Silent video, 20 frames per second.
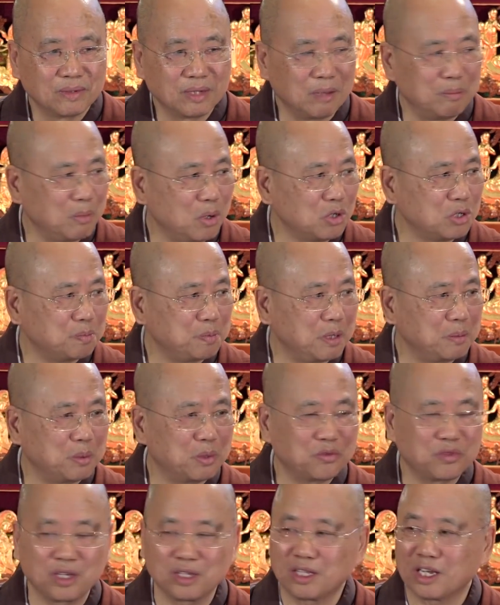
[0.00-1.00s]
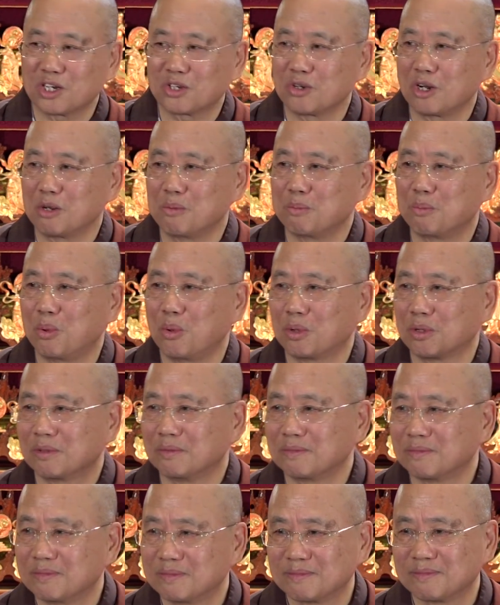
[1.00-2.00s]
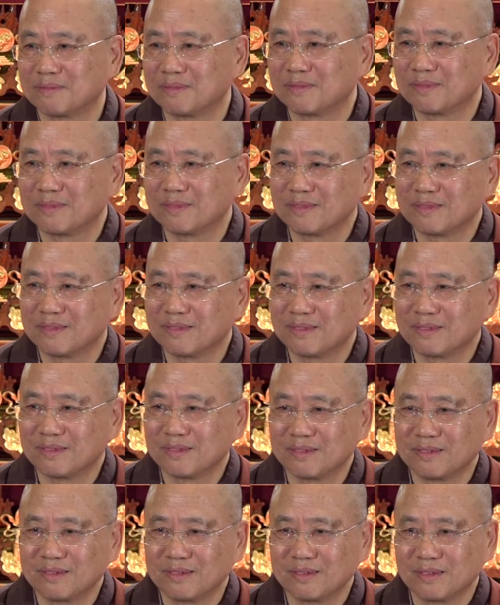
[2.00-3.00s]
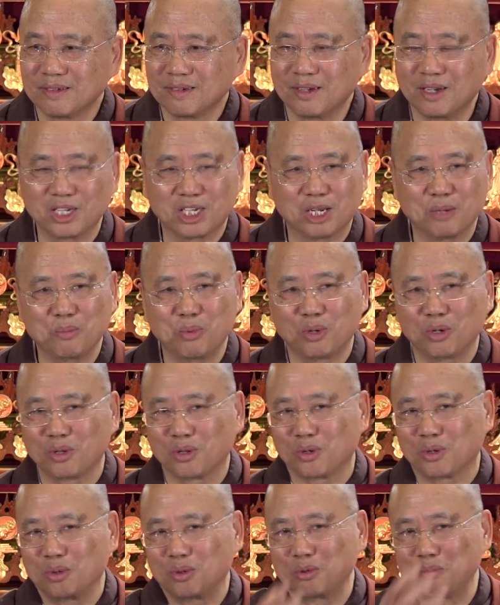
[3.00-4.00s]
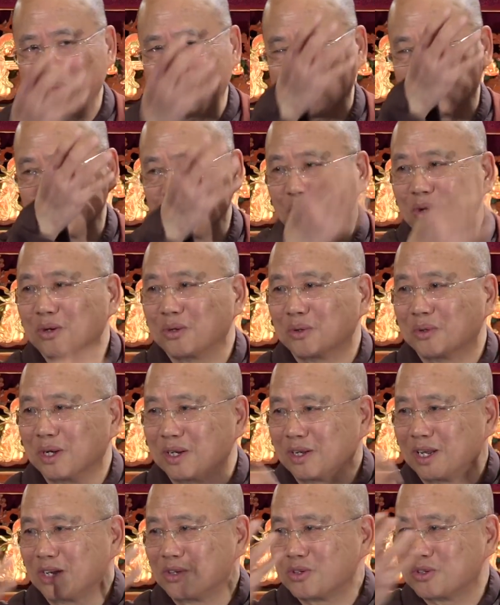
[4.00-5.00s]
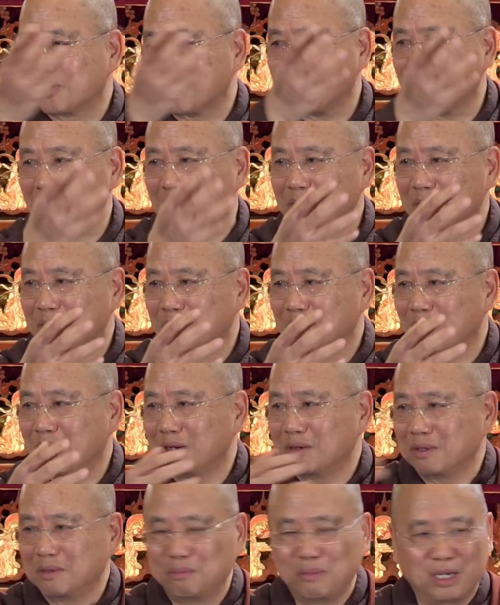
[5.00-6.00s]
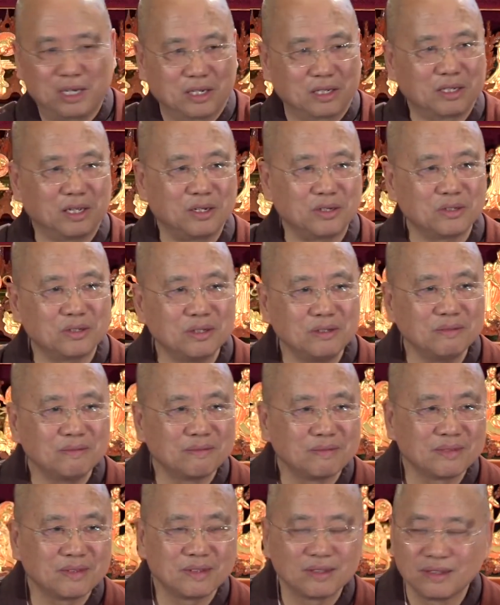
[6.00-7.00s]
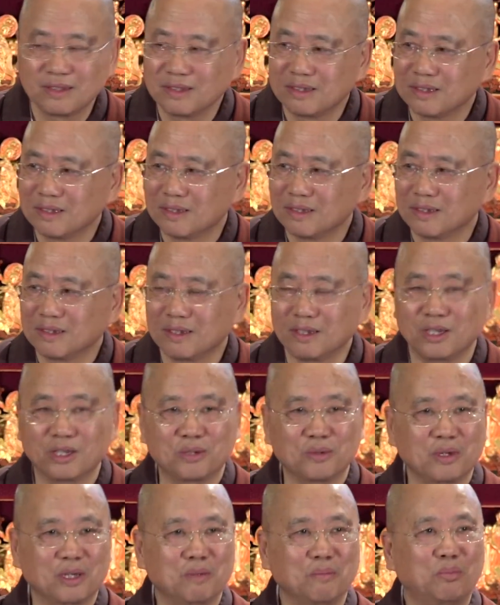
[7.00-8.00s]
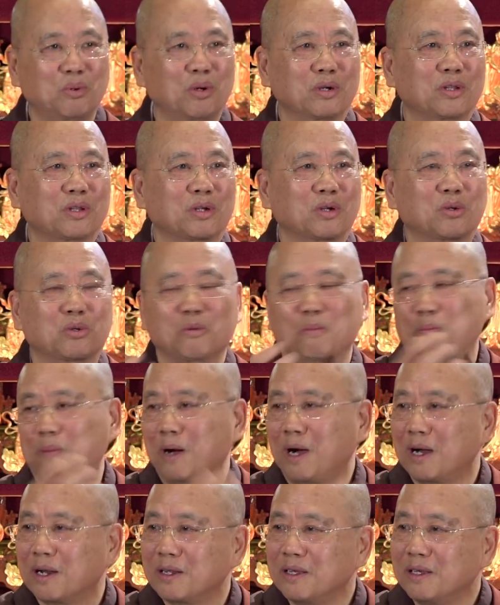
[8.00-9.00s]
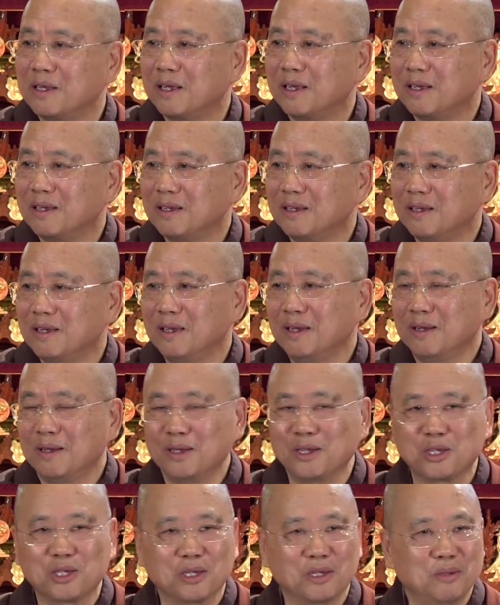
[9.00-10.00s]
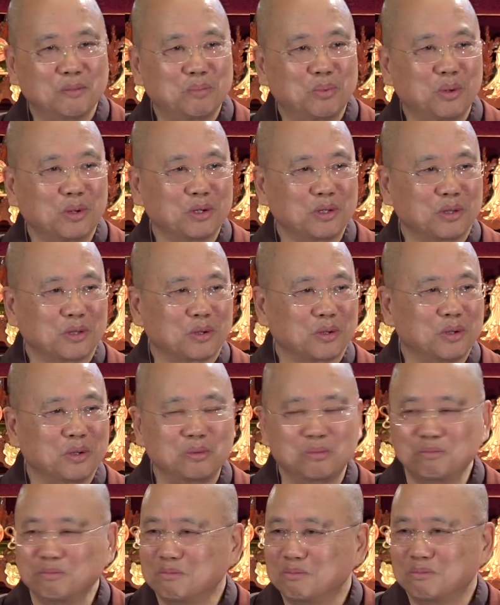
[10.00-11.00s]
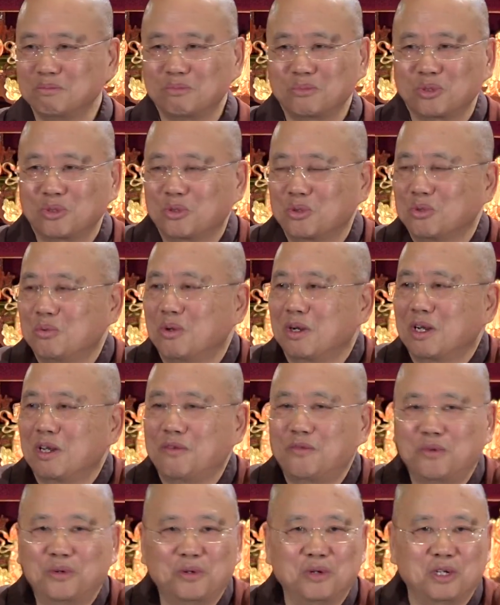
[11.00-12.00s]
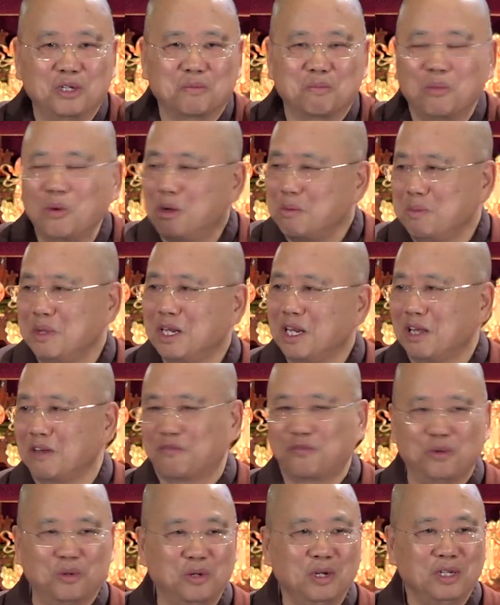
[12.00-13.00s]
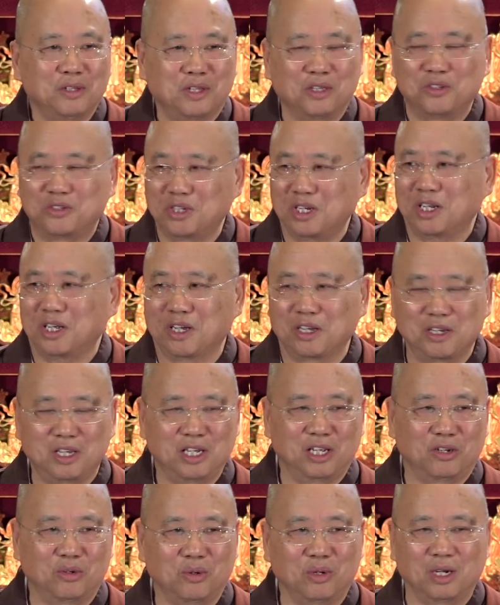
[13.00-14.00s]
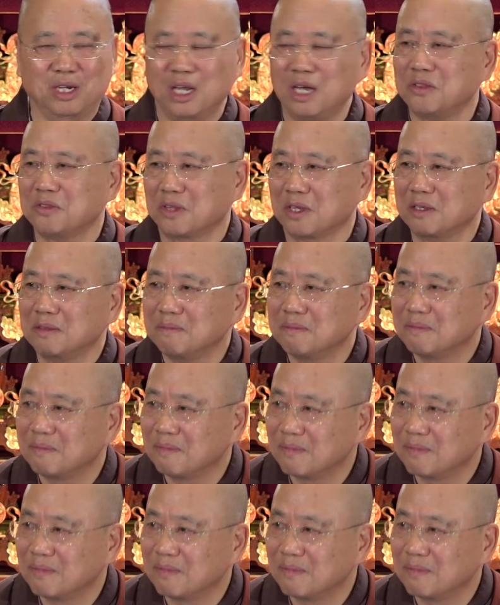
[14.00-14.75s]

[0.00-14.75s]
And most people think that's not important. It's important to go to McDonald's at lunchtime, not in meditation. It's important to go to partying. It's important to go to do whatever is more meaningful than sitting in here doing nothing.